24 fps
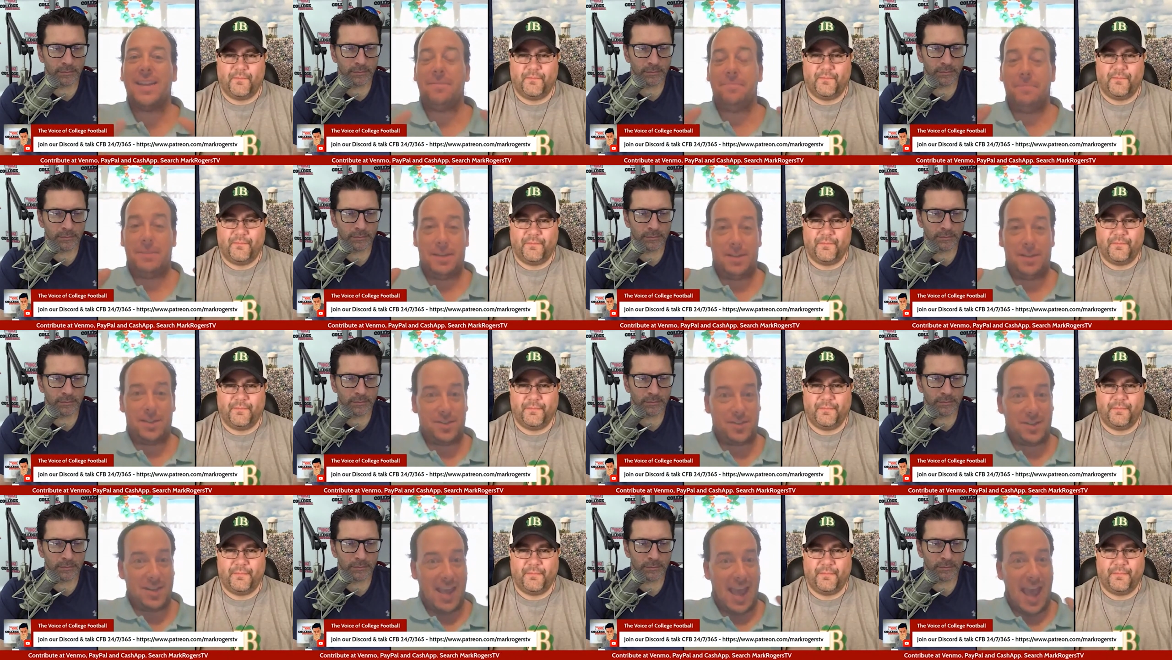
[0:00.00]
Speaker 1: it
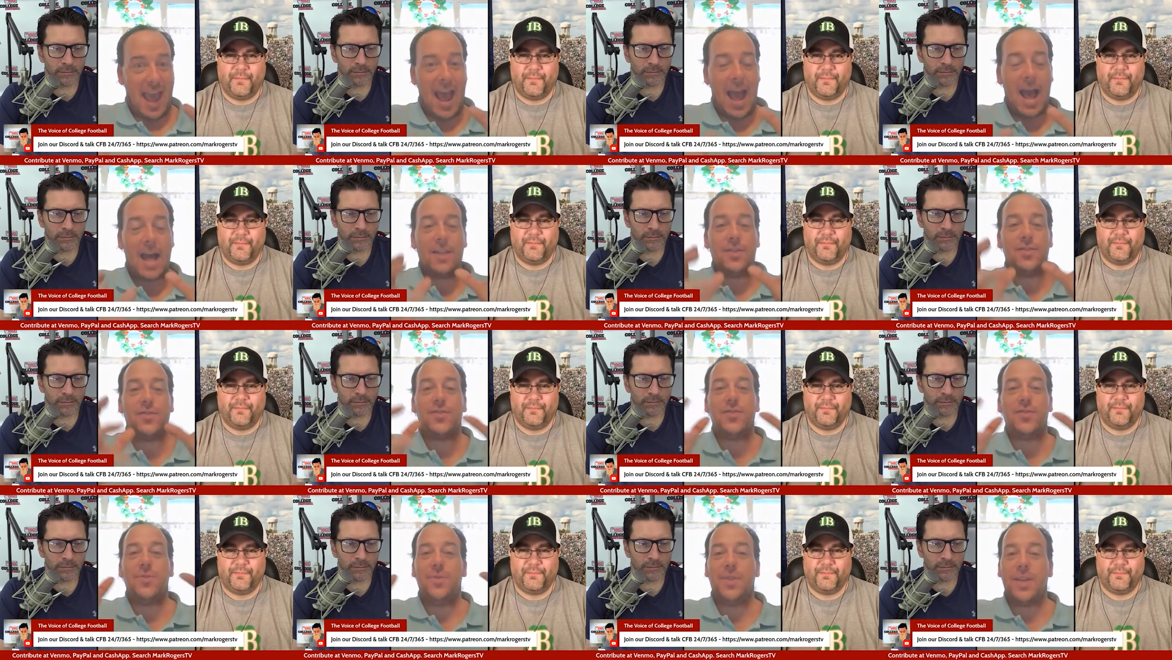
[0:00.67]
just
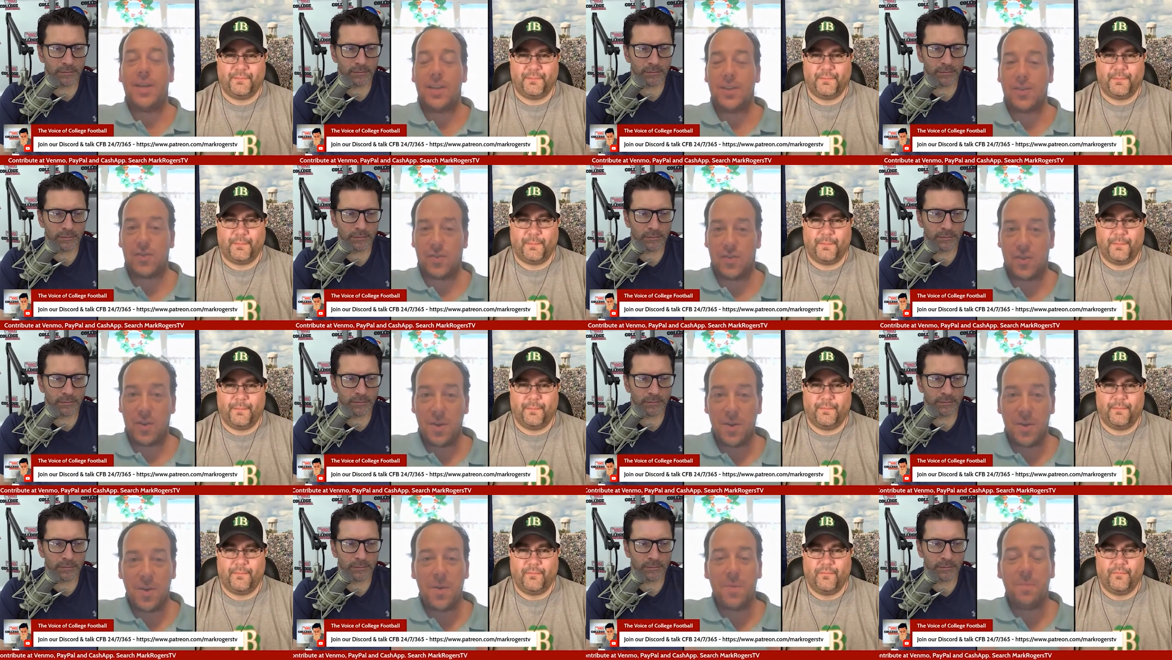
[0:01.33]
adds to
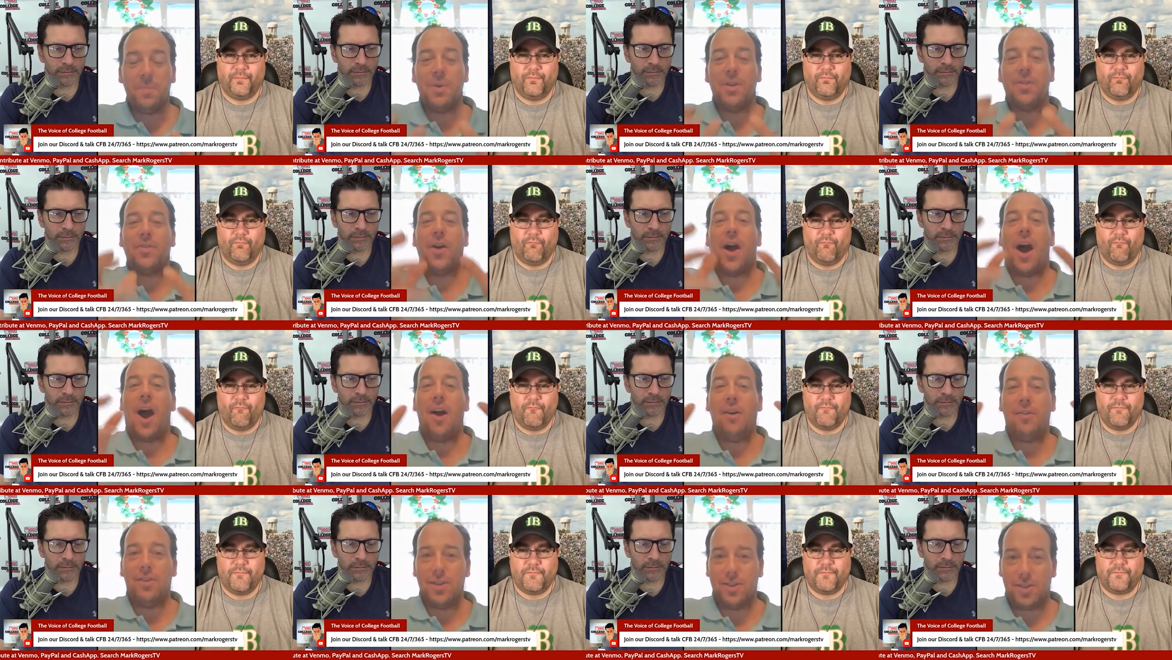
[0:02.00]
this
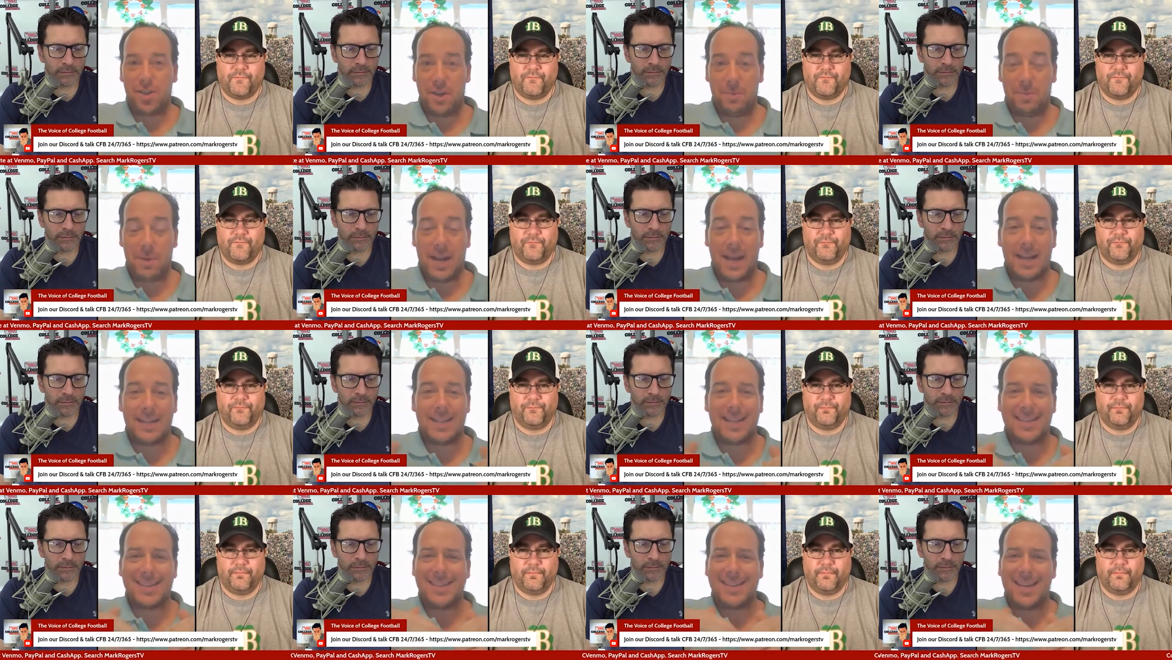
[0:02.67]
mythology
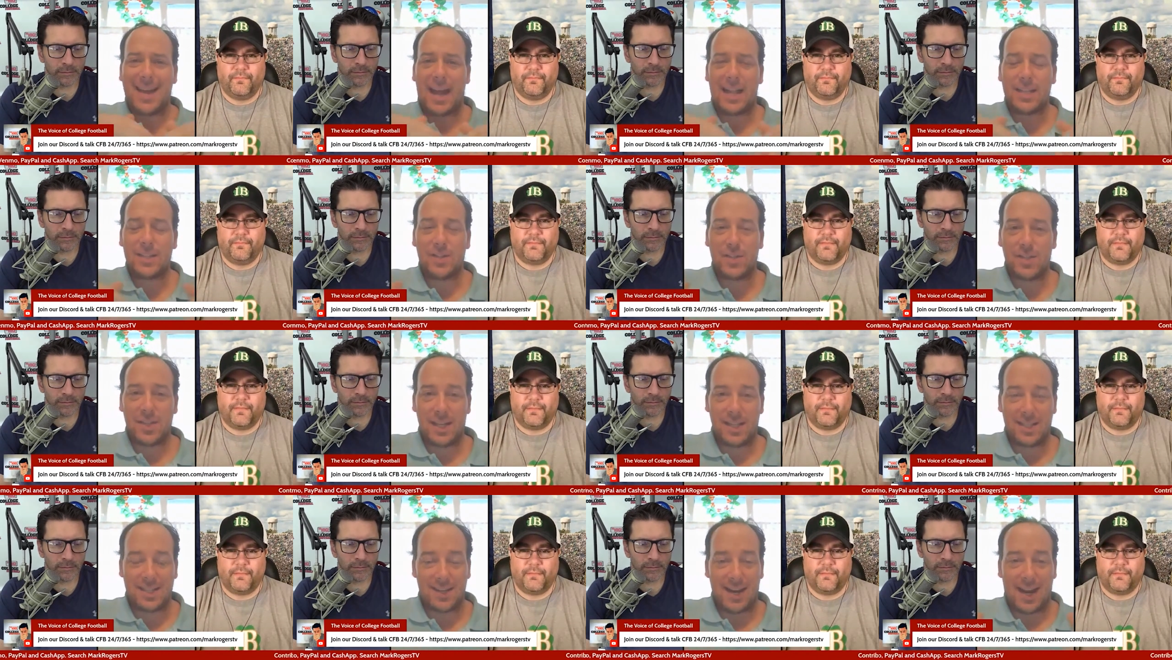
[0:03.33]
because it's not
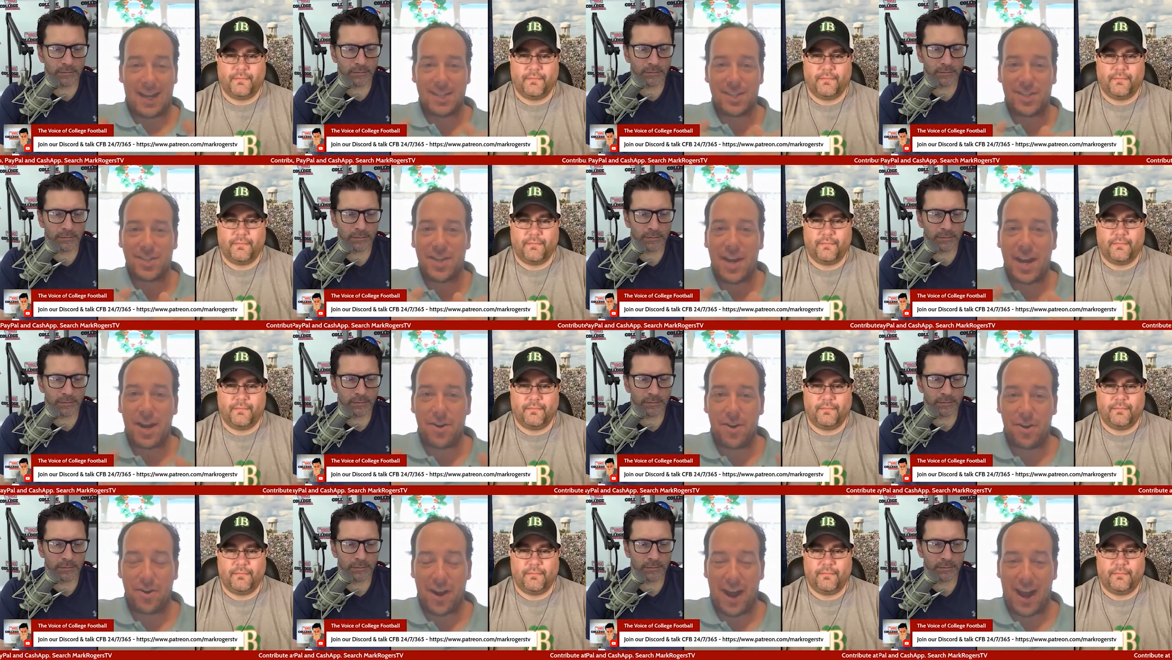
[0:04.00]
it's not
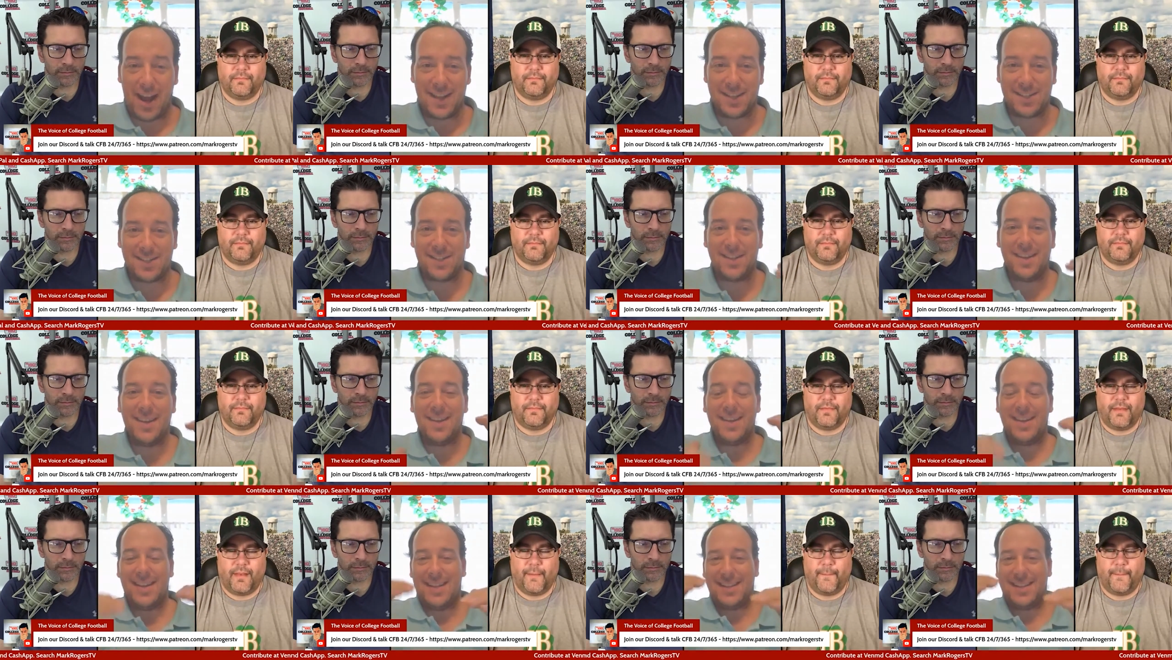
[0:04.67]
standardized.